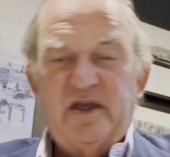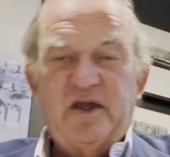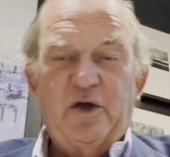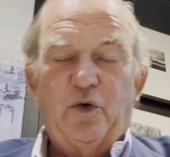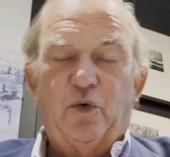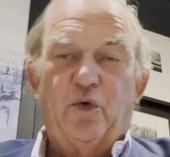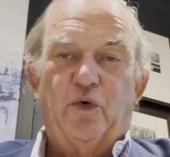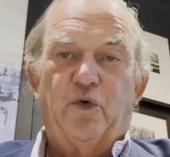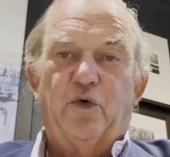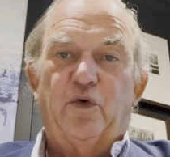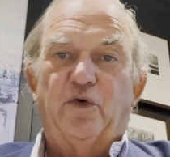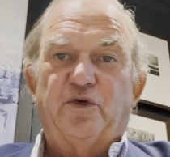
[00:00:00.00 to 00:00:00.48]

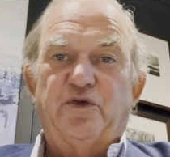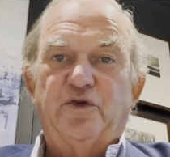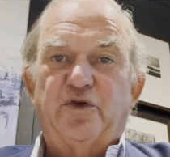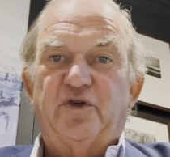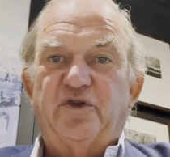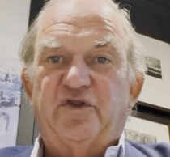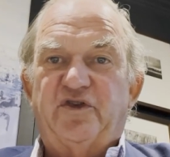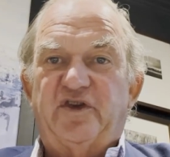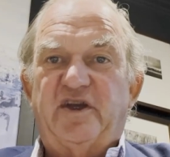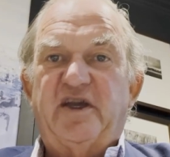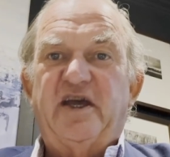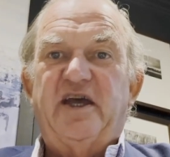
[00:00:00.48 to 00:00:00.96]
Or you
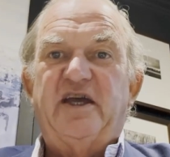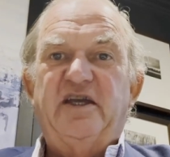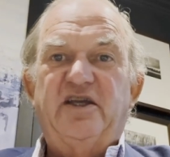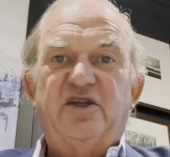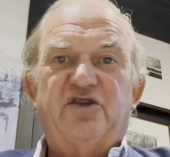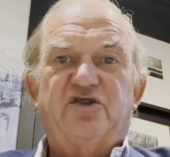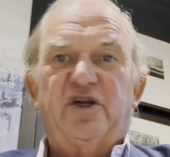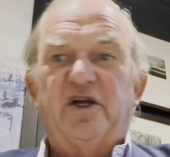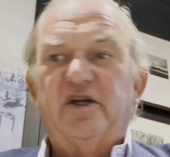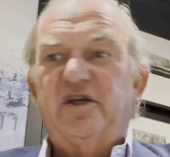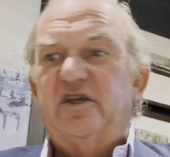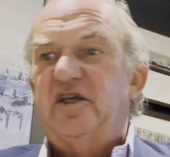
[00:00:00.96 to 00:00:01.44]
can say, hey,
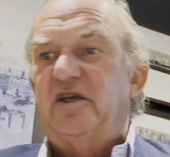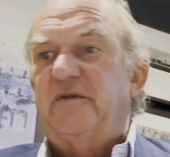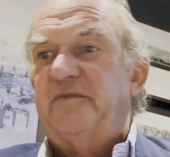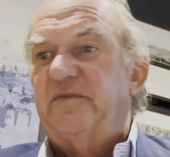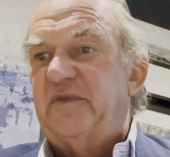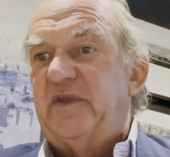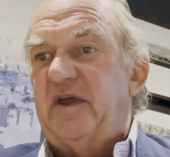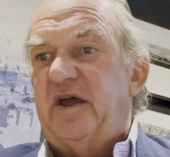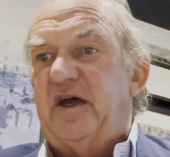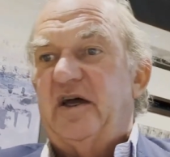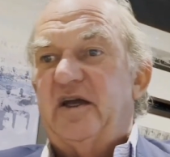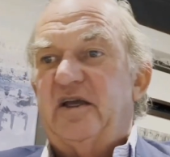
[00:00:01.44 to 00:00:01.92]

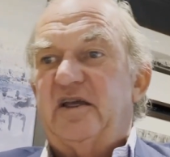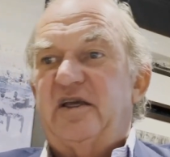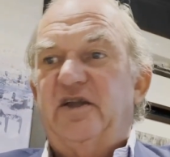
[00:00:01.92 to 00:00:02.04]
Trunky,